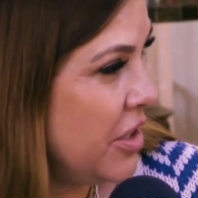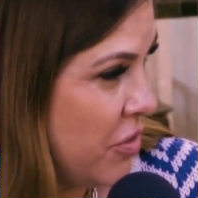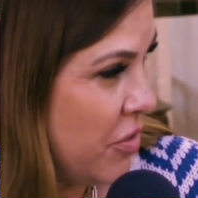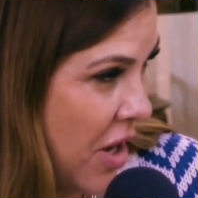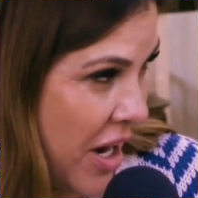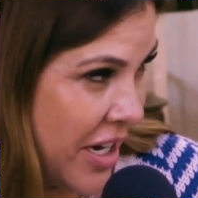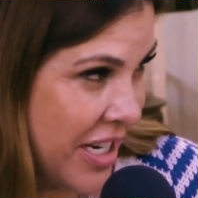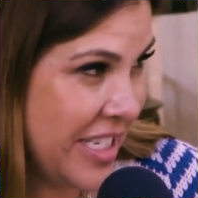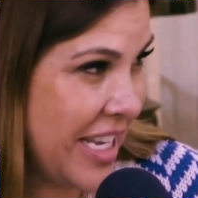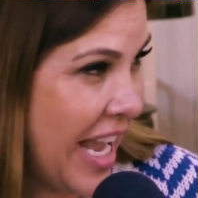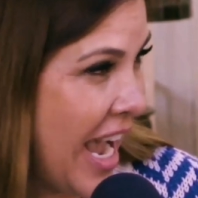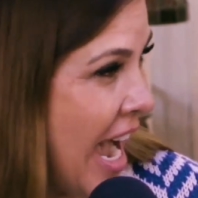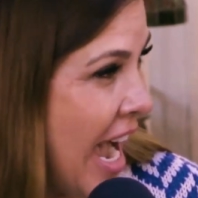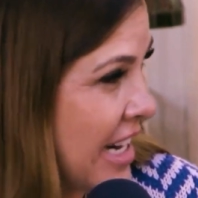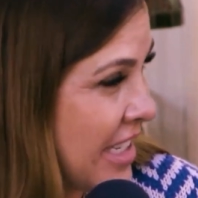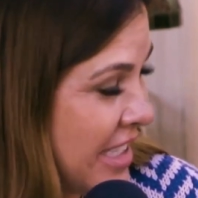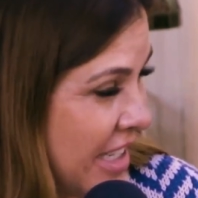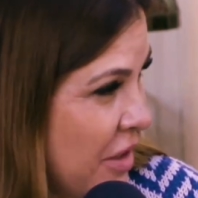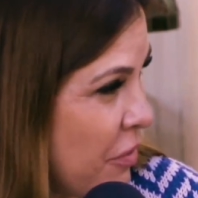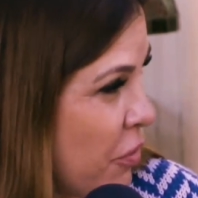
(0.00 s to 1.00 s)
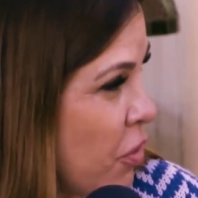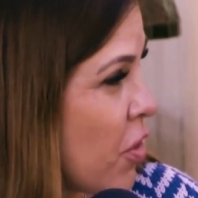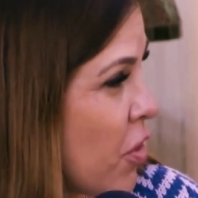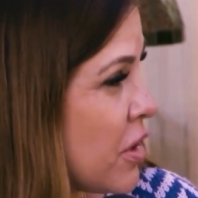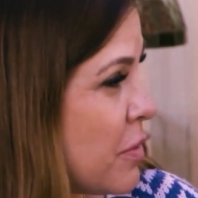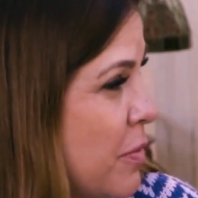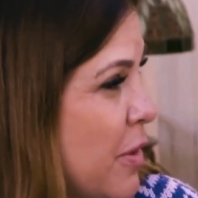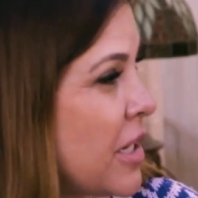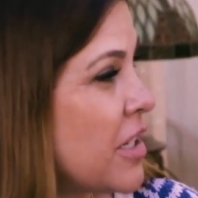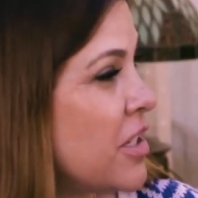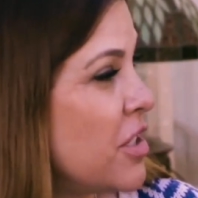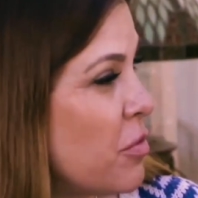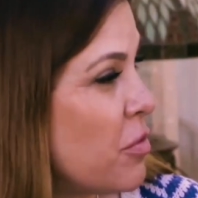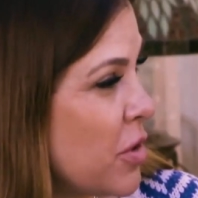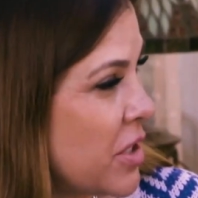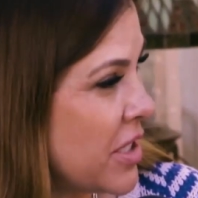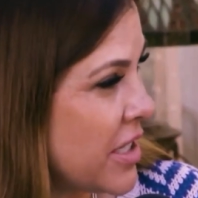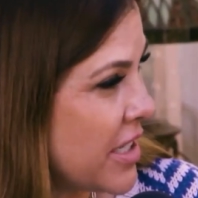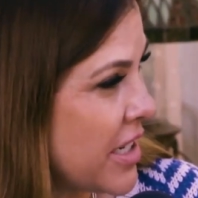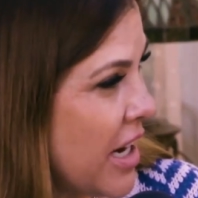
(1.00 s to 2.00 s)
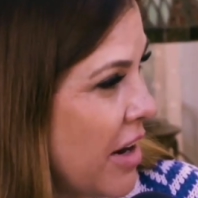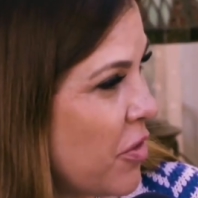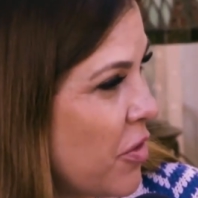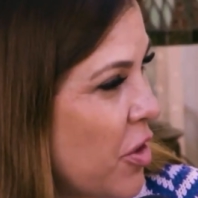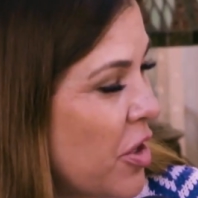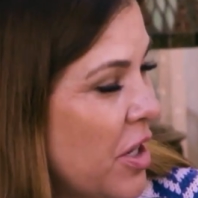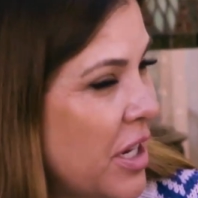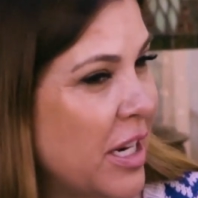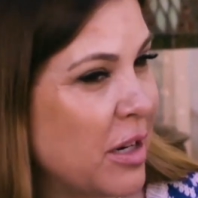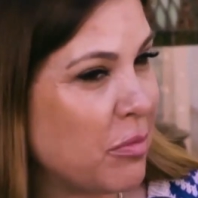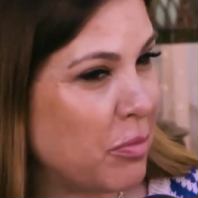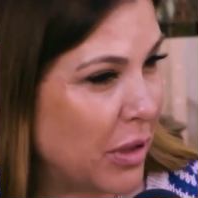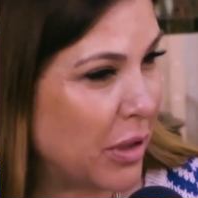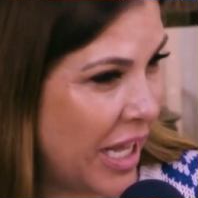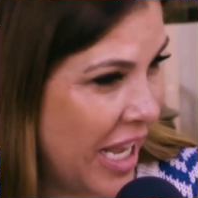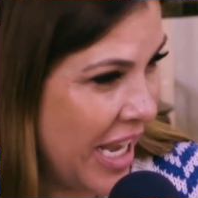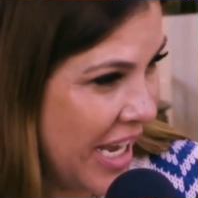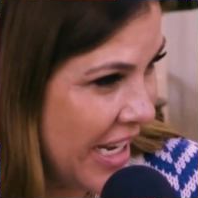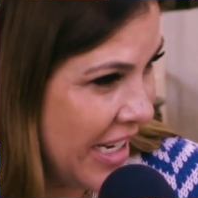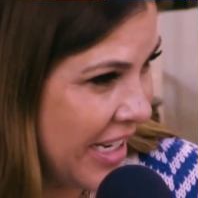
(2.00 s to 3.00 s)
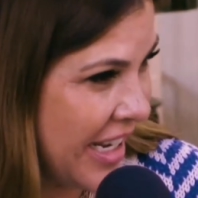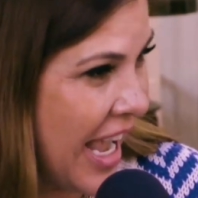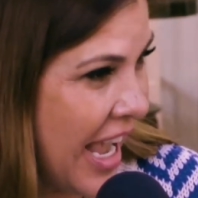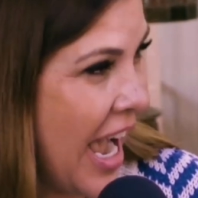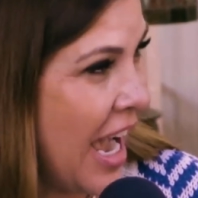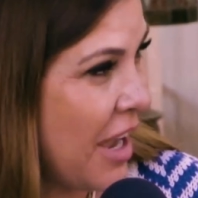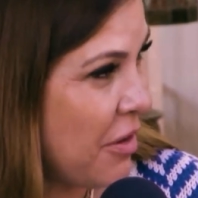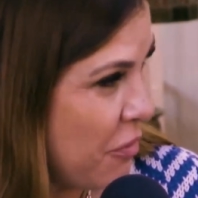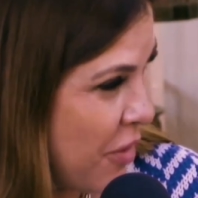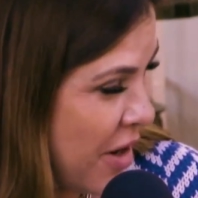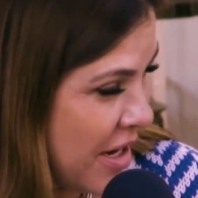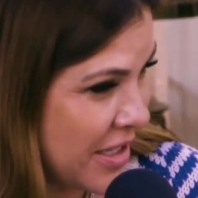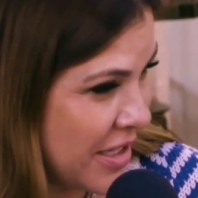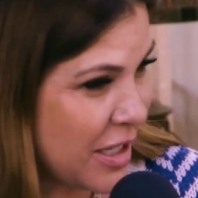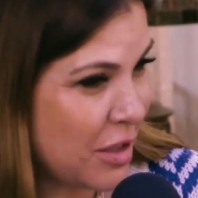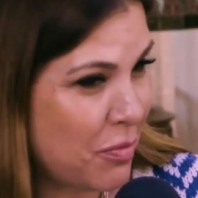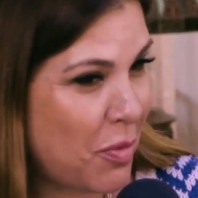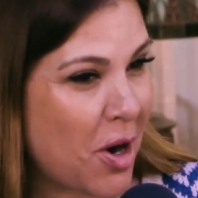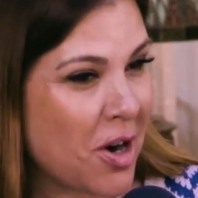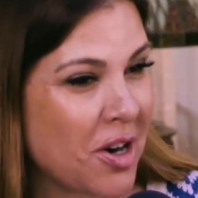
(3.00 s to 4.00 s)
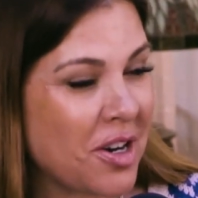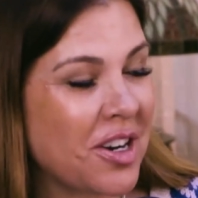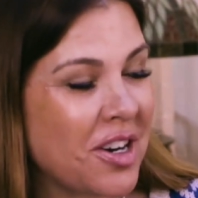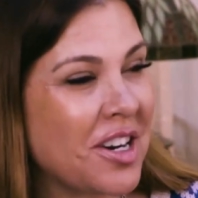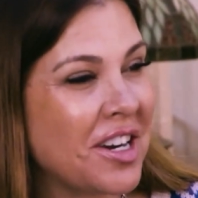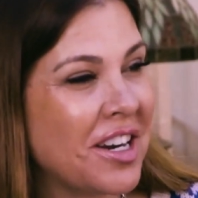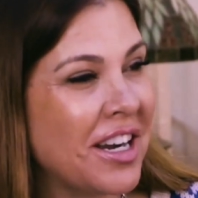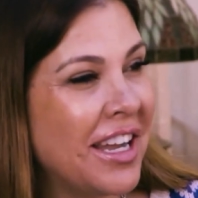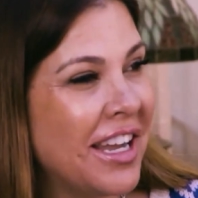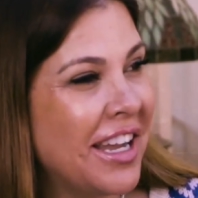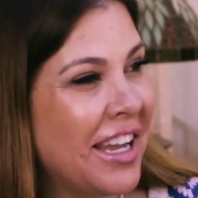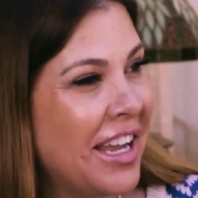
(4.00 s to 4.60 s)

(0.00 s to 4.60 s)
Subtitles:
you got into acting, of course, because you were discovered in a play at Francis Parker,